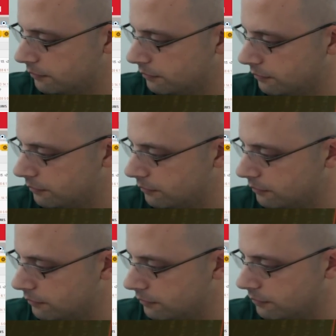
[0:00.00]

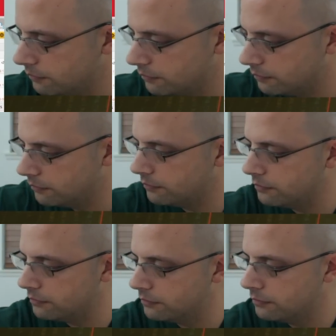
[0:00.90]

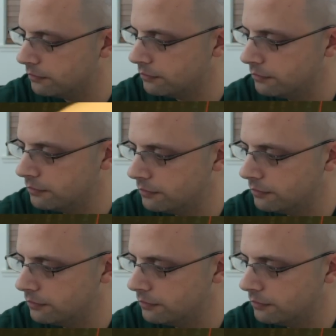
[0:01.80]
No one is speaking in this clip.